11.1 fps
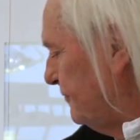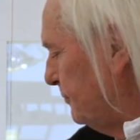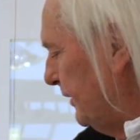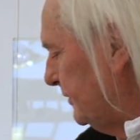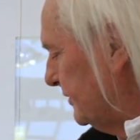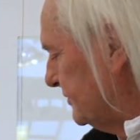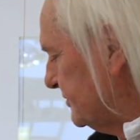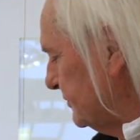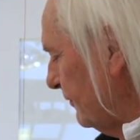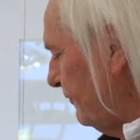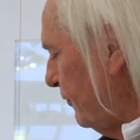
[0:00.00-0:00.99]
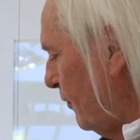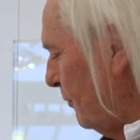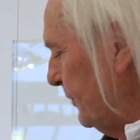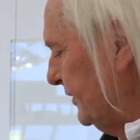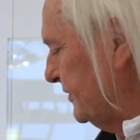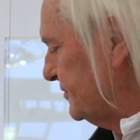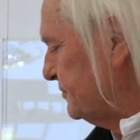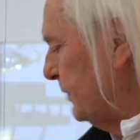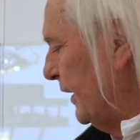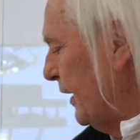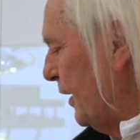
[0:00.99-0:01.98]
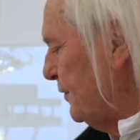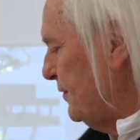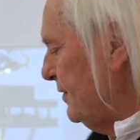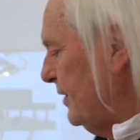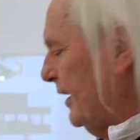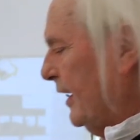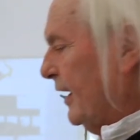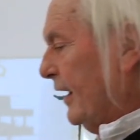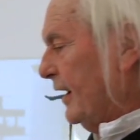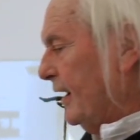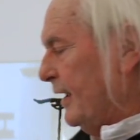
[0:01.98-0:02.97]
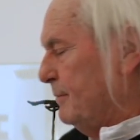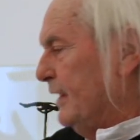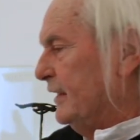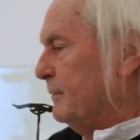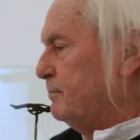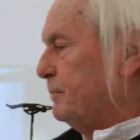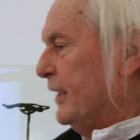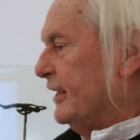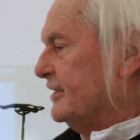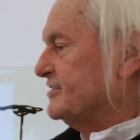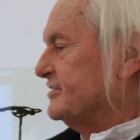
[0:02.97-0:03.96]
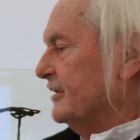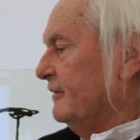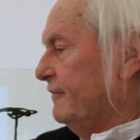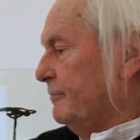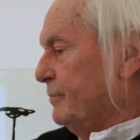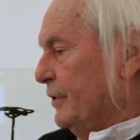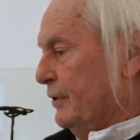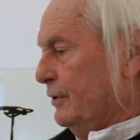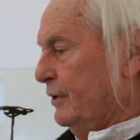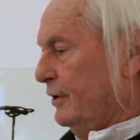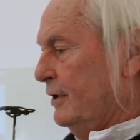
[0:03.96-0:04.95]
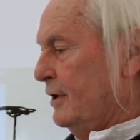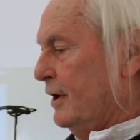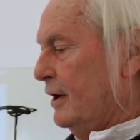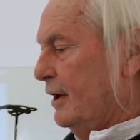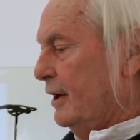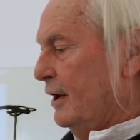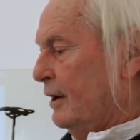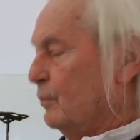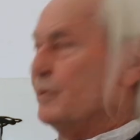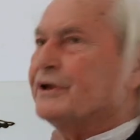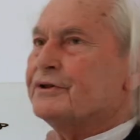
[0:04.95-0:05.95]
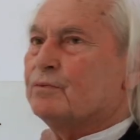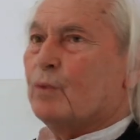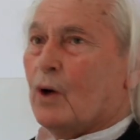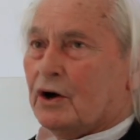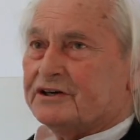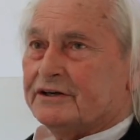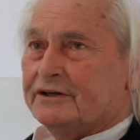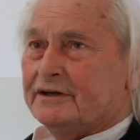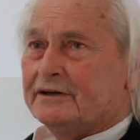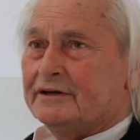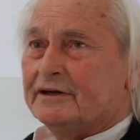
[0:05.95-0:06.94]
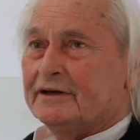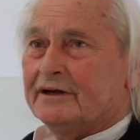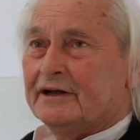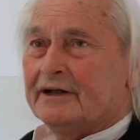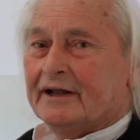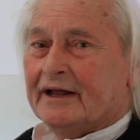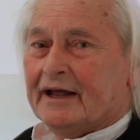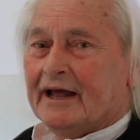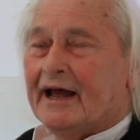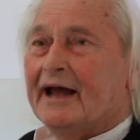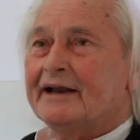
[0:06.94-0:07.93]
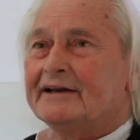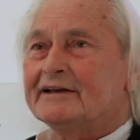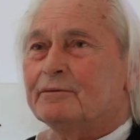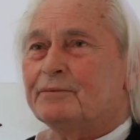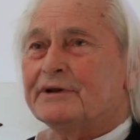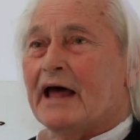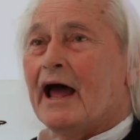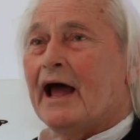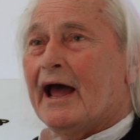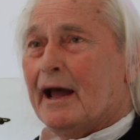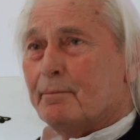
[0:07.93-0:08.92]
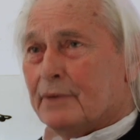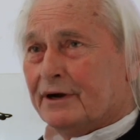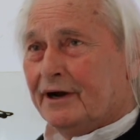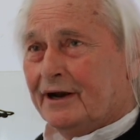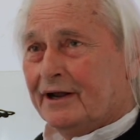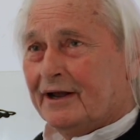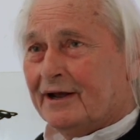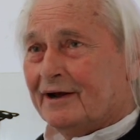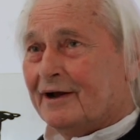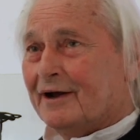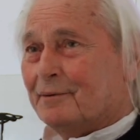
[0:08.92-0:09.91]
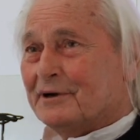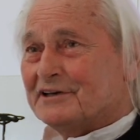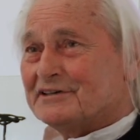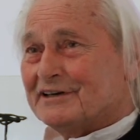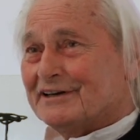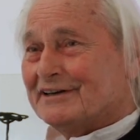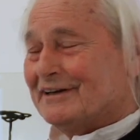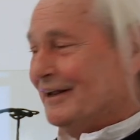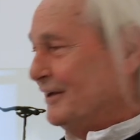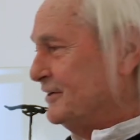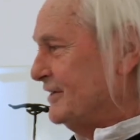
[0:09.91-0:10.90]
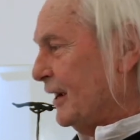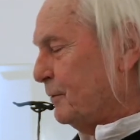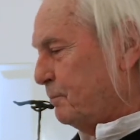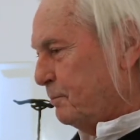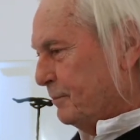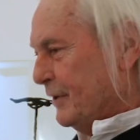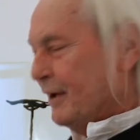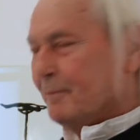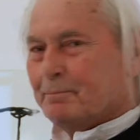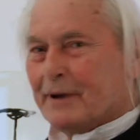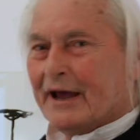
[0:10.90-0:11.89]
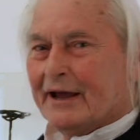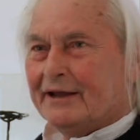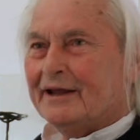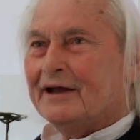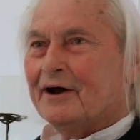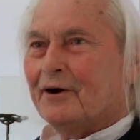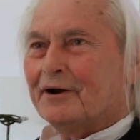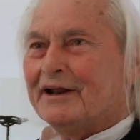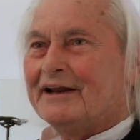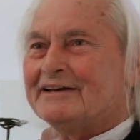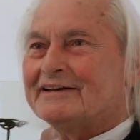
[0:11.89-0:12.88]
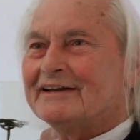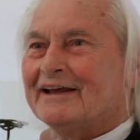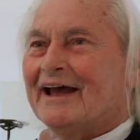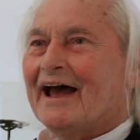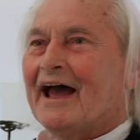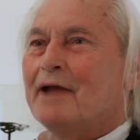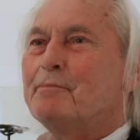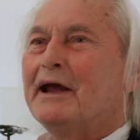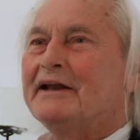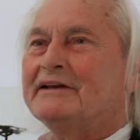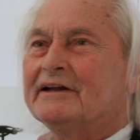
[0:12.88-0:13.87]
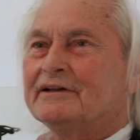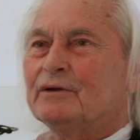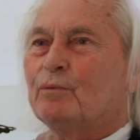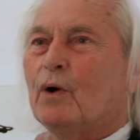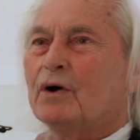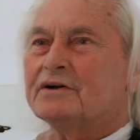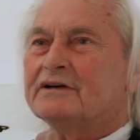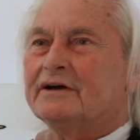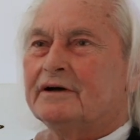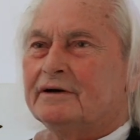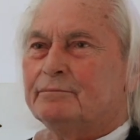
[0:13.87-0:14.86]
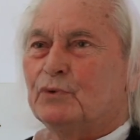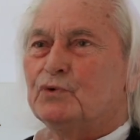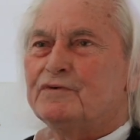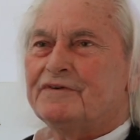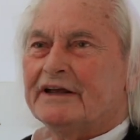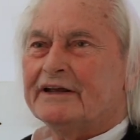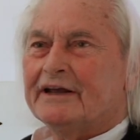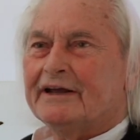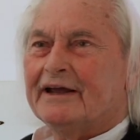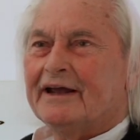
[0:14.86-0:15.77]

meters below, I made a big silver bowl with water and with a hammer, which did intact bang on it and made the water moving.